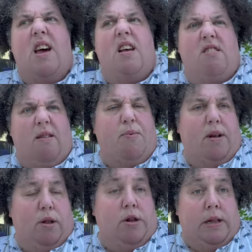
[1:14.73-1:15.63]
something
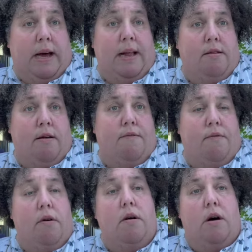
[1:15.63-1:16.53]
along the lines of
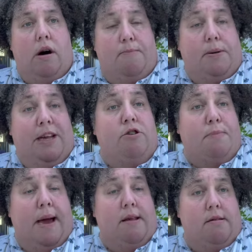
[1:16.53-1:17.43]
a
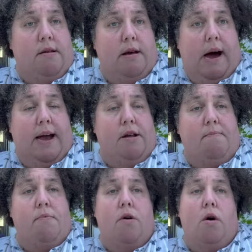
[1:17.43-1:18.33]
bleach-based item,